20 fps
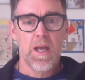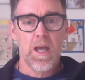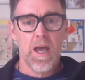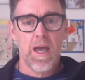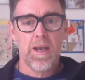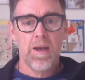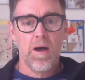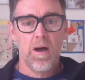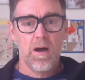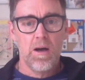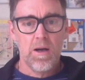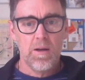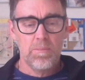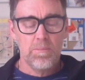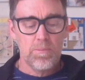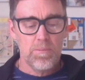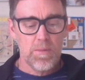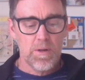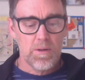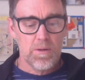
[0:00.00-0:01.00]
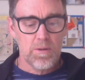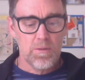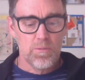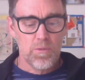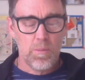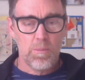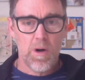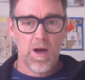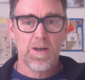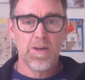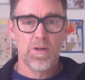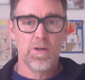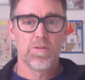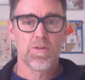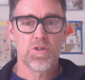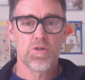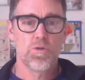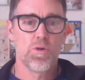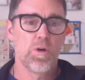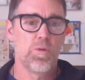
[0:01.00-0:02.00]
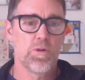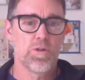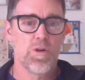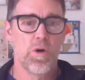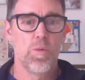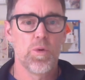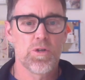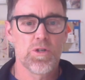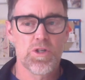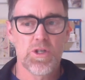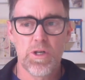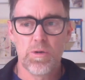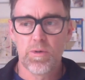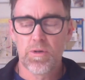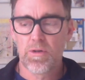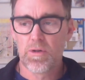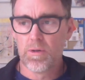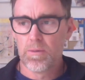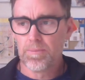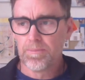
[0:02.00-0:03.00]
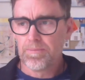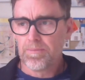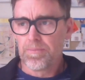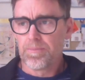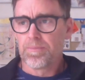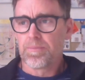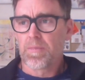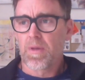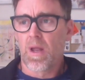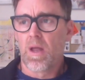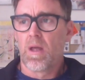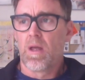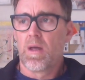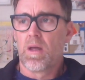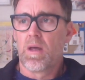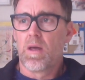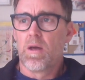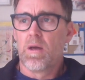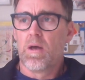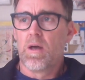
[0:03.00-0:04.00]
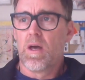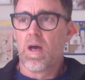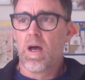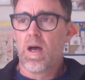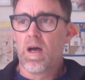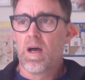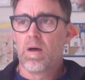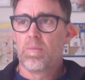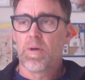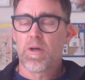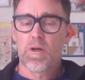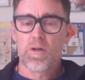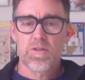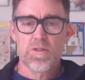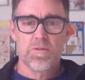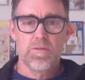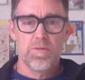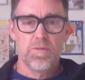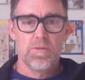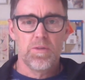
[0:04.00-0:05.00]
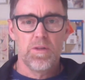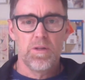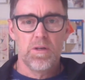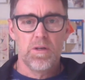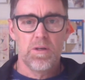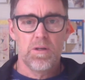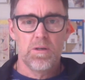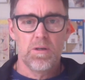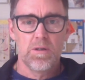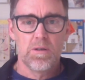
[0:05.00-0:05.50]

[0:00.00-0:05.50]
And I'm reminded of a story which I want to share with you. Because of the